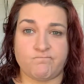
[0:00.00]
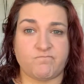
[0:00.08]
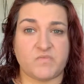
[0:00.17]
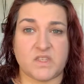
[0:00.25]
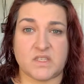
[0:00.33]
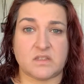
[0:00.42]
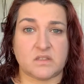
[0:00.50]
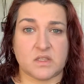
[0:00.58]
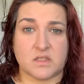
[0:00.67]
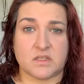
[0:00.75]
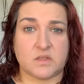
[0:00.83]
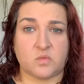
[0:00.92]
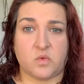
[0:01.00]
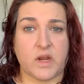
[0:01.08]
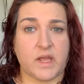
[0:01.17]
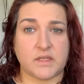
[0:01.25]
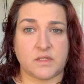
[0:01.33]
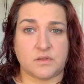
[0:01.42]
this is what
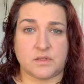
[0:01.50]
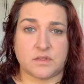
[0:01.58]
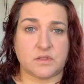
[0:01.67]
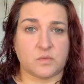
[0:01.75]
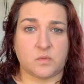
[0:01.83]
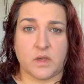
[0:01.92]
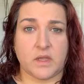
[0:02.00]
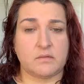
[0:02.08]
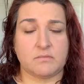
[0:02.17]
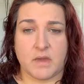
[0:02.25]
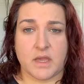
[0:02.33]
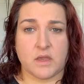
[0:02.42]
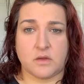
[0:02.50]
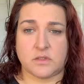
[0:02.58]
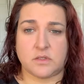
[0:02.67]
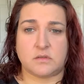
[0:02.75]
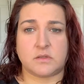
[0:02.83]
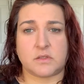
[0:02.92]
I do. This is what my
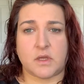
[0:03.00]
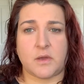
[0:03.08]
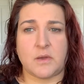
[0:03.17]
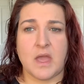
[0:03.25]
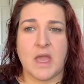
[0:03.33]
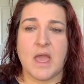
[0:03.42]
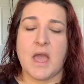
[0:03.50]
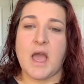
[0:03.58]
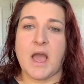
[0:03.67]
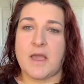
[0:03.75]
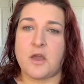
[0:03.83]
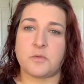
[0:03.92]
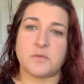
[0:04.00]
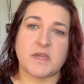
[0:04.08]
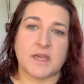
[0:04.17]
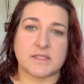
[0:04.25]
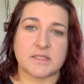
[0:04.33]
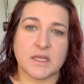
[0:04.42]
go-to. So I hope you
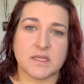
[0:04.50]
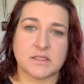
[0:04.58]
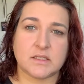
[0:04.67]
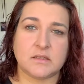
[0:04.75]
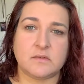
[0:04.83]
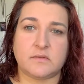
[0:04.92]
guys liked it.